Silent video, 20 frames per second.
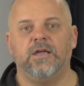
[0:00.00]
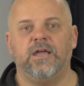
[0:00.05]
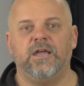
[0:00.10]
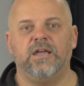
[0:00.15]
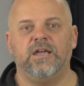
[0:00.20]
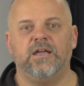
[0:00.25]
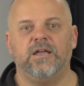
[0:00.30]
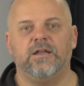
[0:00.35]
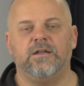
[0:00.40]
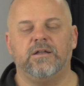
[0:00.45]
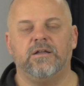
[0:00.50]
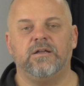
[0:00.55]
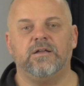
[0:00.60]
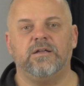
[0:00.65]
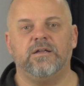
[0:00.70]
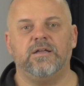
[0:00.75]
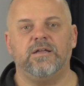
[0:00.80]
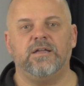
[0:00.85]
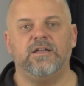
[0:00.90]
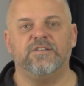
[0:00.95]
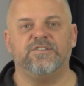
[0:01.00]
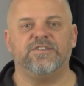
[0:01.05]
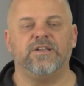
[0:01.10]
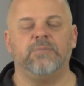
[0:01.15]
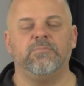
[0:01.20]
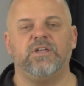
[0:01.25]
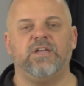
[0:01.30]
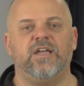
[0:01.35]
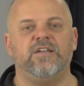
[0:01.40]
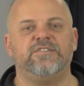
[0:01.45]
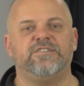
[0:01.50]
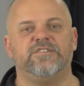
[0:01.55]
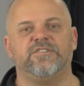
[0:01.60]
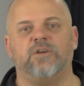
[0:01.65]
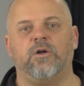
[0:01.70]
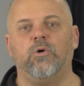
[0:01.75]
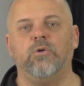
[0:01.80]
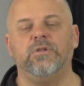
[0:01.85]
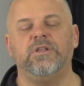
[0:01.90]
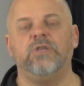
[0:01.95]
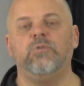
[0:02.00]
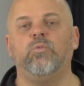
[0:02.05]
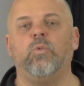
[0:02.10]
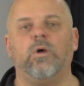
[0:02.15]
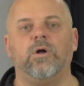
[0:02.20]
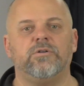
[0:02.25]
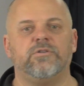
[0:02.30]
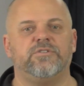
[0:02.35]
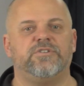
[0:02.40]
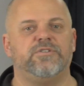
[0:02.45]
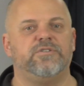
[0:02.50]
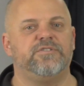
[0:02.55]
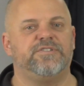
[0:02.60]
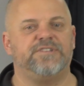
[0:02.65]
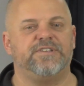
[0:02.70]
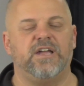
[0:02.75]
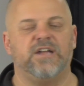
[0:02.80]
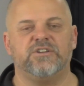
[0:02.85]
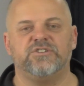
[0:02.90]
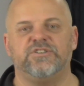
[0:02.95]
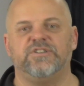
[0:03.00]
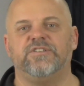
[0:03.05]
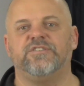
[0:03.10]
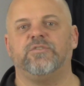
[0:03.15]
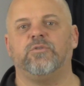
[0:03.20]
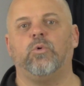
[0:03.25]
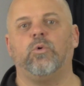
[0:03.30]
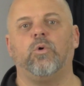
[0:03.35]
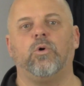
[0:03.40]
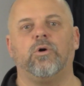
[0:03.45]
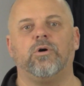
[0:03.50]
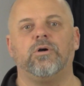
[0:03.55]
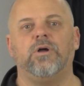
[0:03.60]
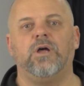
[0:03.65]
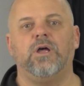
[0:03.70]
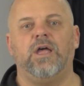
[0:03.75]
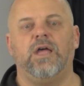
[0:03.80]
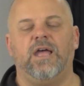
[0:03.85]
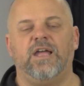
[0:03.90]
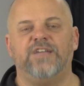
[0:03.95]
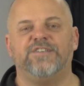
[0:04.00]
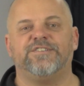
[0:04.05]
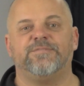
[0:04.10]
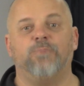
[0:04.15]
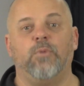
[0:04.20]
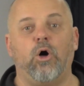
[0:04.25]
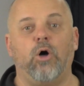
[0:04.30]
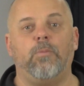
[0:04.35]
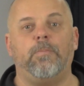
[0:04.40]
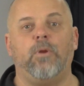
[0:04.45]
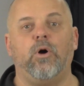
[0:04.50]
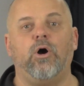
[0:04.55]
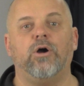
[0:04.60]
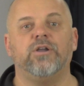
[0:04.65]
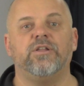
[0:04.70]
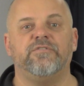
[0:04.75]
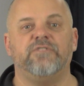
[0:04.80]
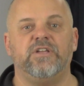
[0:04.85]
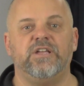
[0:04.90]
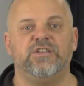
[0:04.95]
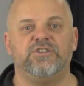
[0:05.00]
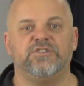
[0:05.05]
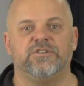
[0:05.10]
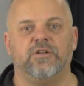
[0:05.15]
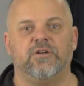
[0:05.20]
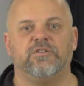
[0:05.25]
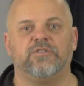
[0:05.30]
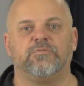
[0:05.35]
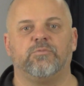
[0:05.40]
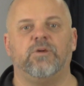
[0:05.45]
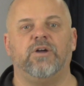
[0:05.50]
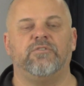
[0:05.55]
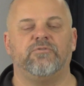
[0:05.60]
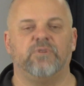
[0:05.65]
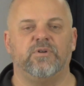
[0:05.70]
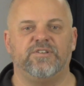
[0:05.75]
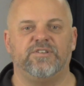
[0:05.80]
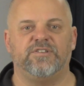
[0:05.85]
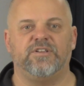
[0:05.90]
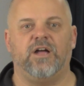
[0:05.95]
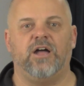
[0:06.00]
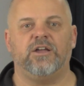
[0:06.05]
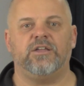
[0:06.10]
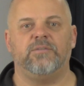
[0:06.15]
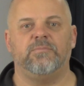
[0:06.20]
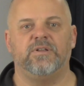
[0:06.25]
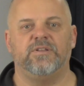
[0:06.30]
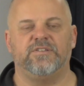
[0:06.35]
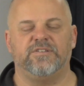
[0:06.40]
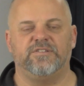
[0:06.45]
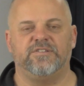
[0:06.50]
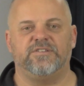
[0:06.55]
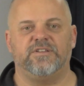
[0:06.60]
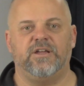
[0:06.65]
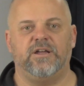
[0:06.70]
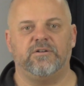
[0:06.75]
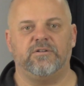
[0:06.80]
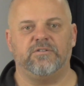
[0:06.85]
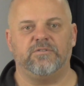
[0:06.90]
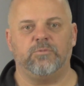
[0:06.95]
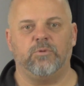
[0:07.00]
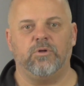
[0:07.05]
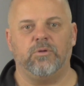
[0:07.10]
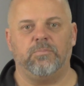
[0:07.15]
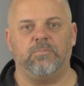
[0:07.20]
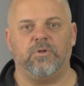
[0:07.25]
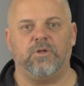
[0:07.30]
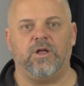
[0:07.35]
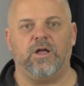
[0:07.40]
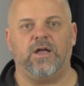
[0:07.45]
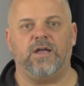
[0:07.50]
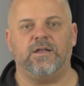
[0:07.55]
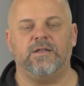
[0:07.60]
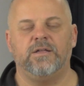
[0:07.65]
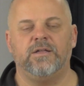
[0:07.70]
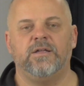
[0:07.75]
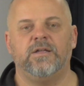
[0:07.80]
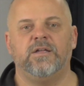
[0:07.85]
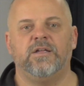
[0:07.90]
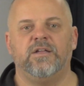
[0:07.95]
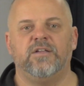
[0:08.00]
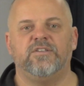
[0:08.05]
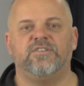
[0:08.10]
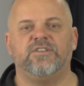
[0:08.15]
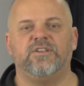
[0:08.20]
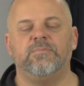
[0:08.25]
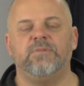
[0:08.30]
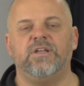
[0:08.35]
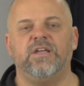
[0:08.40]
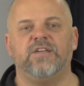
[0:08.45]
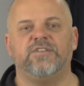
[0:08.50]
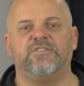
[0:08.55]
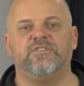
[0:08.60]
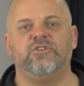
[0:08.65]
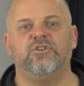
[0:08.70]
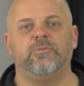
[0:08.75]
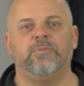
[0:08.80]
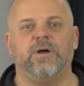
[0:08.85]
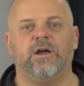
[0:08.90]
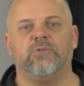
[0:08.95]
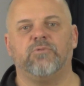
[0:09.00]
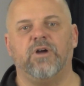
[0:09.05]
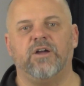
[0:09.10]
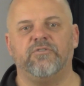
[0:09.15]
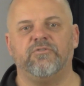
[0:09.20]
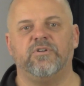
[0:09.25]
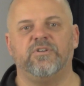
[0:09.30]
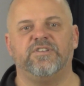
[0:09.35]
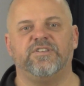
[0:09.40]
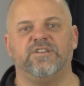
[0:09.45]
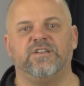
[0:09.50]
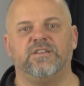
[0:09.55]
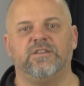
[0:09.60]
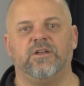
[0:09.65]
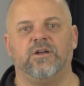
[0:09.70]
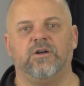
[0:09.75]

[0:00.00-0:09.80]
and in some cases only 1 or 2 sections or a small part of each of those reference documents and standards will apply. SIMI S2, by referencing